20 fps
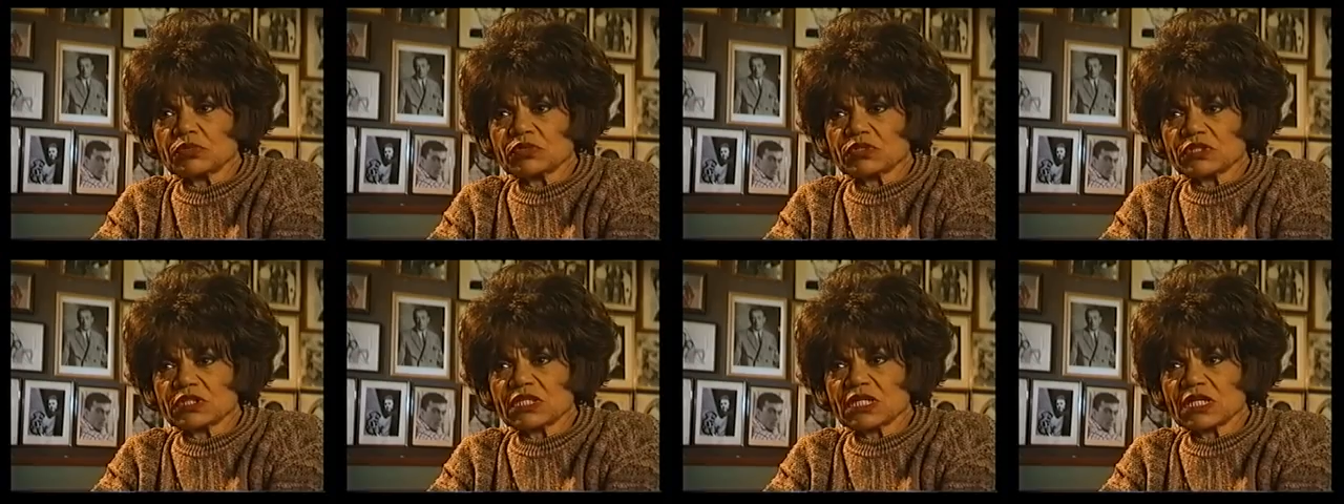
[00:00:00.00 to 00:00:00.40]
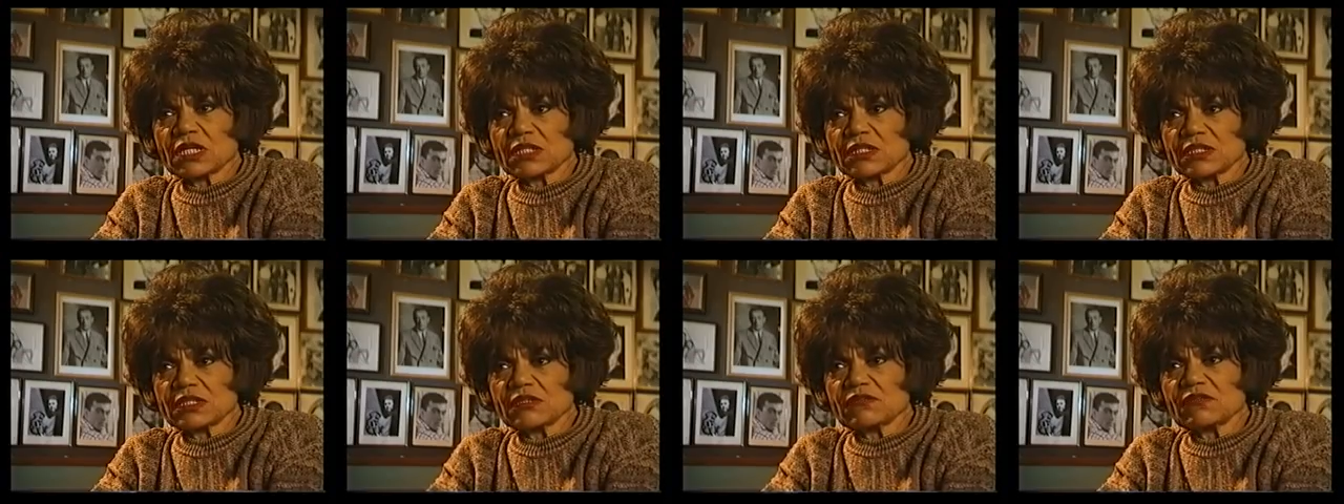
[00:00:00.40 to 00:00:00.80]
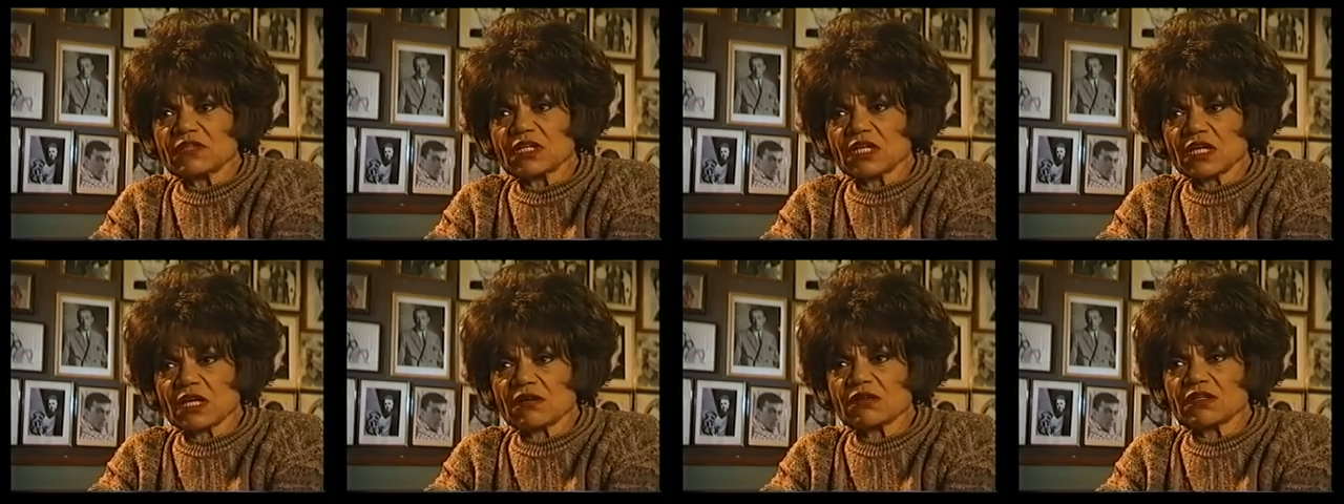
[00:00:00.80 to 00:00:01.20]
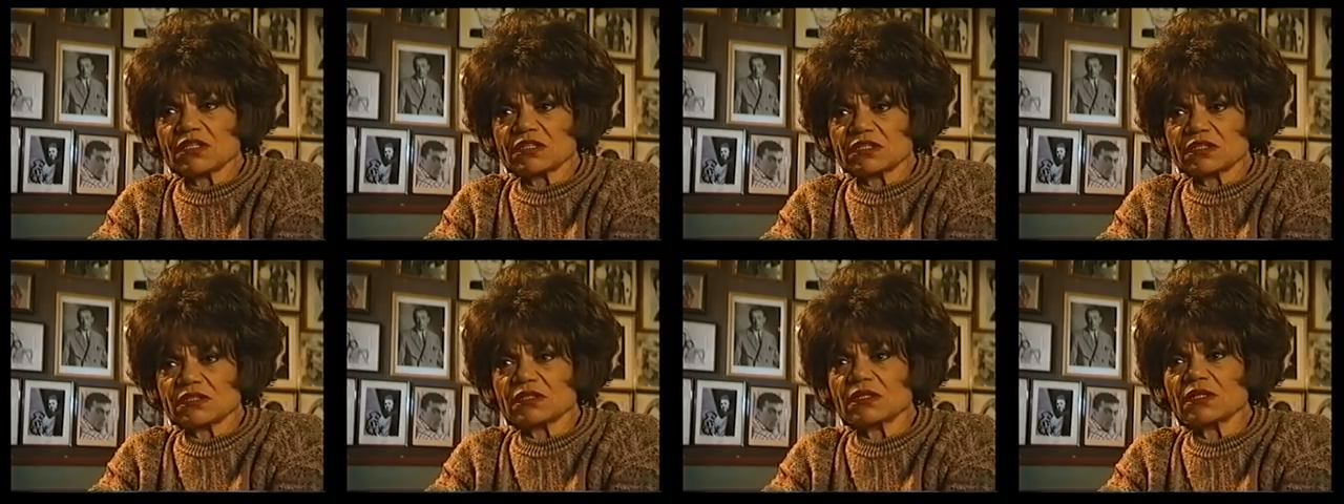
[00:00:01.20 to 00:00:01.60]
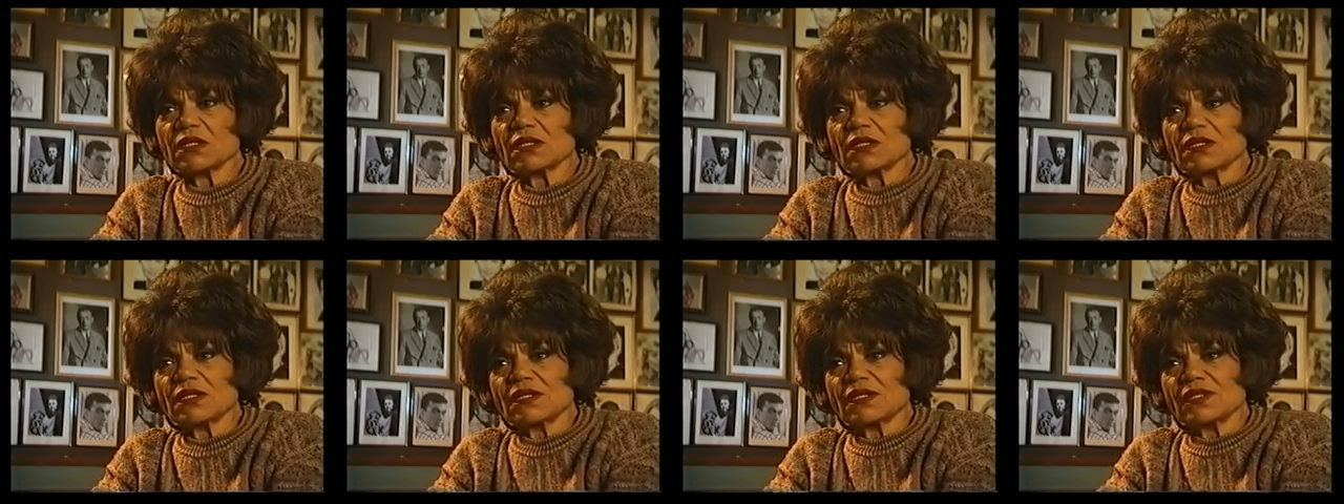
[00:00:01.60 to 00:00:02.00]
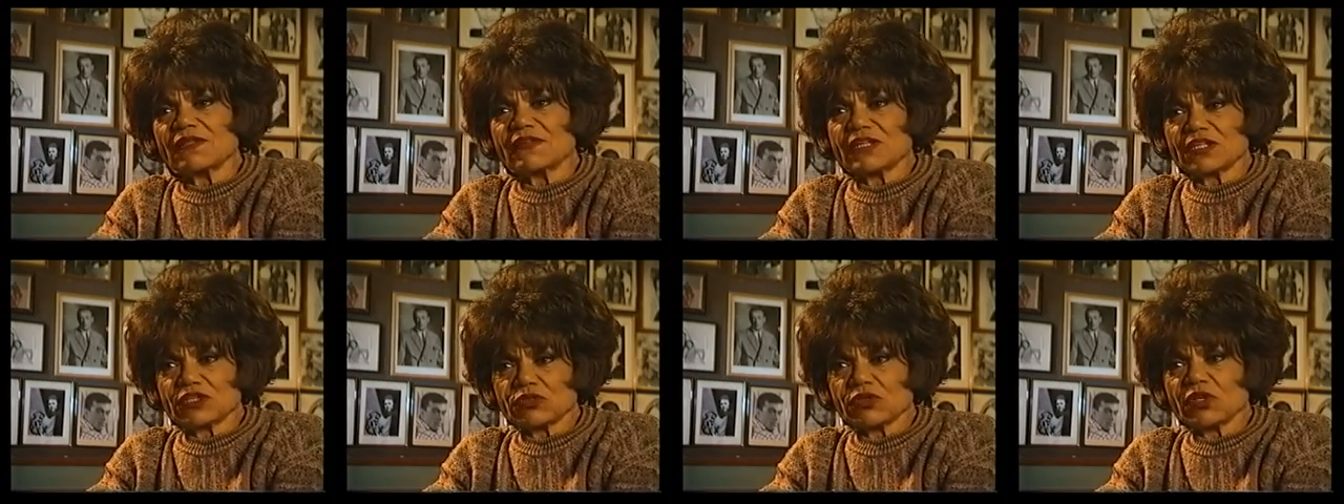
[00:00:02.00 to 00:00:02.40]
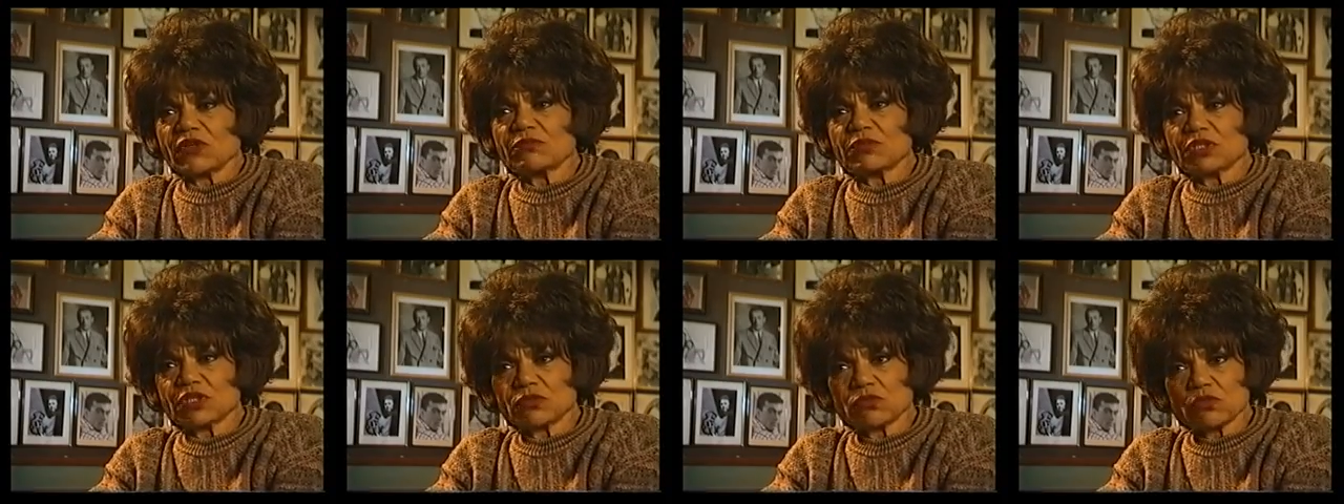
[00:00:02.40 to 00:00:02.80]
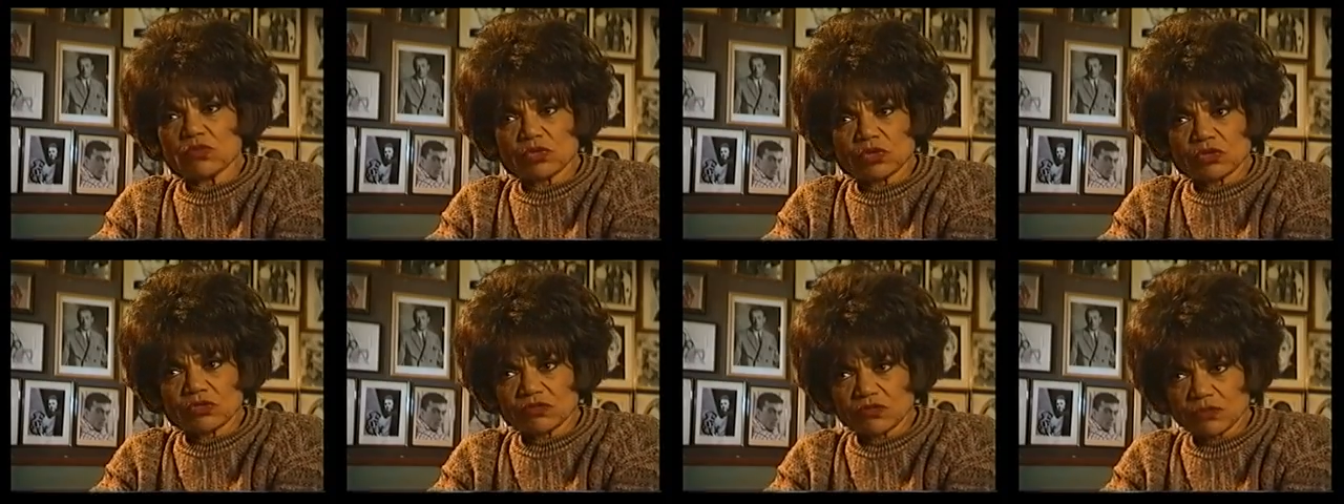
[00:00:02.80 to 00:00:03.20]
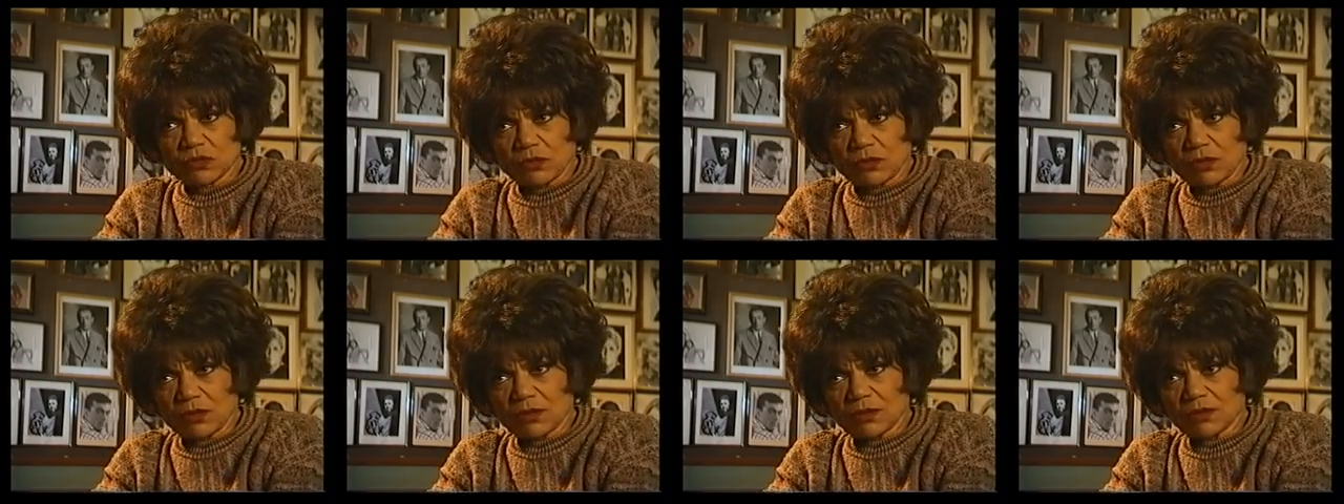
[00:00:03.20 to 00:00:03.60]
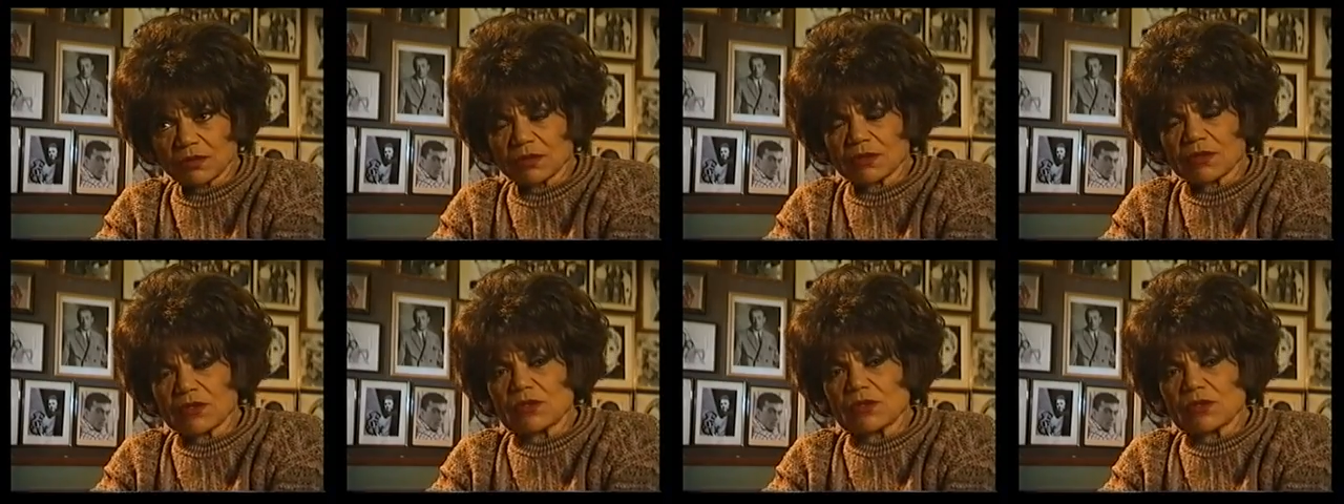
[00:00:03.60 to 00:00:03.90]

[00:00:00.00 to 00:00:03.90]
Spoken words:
a personality of the character that you have been awarded for,